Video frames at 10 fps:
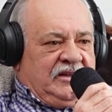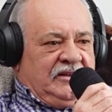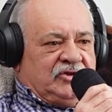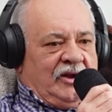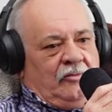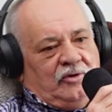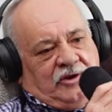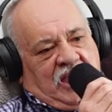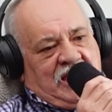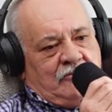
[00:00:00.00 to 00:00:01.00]
If someone
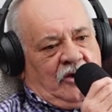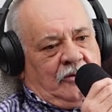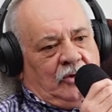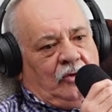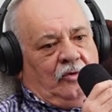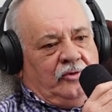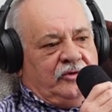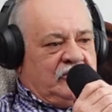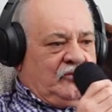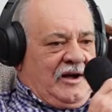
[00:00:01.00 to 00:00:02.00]
came up
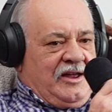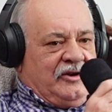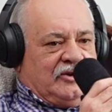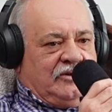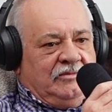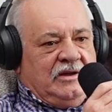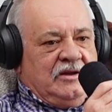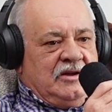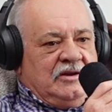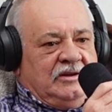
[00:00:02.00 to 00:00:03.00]
older and wanted,
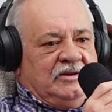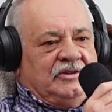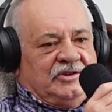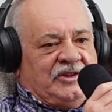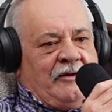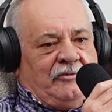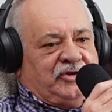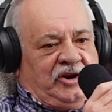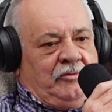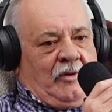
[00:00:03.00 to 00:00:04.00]
that's not what
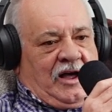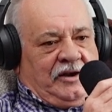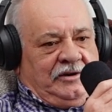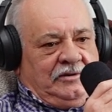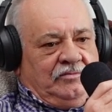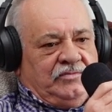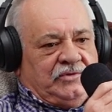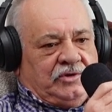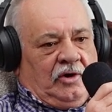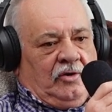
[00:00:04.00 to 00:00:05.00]
she wanted.
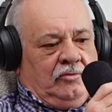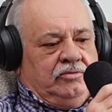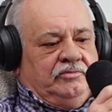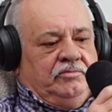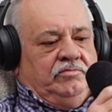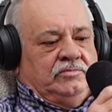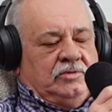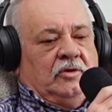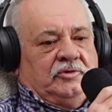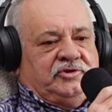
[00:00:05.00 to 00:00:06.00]
So,
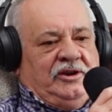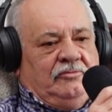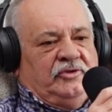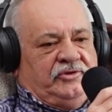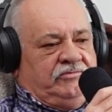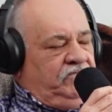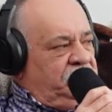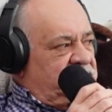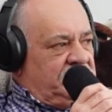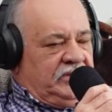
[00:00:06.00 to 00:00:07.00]
you know, she was.
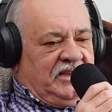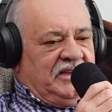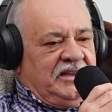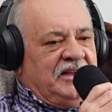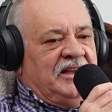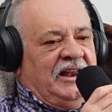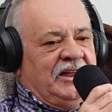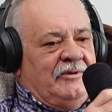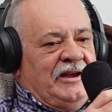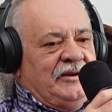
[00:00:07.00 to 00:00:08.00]

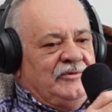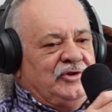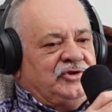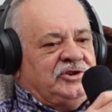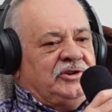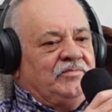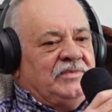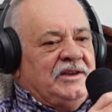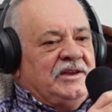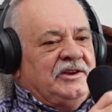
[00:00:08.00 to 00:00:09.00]
Anyway, play something
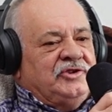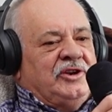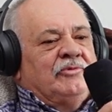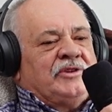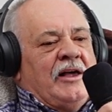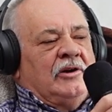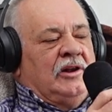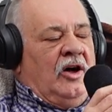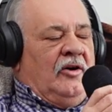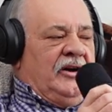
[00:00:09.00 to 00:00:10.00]
better and all that. She was out of
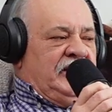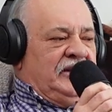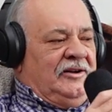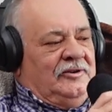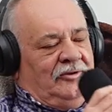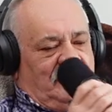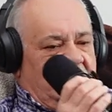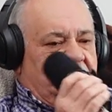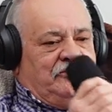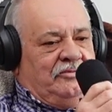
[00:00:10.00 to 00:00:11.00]
line. No,
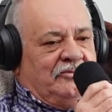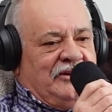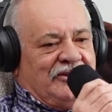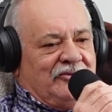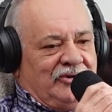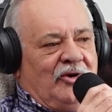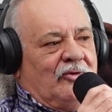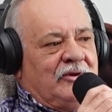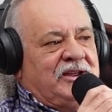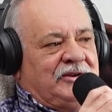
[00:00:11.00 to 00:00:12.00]
we're not going to go
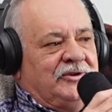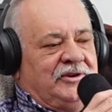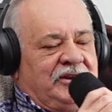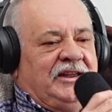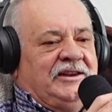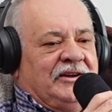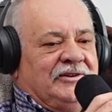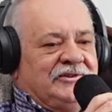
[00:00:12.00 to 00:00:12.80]
read into that. No, that's fine.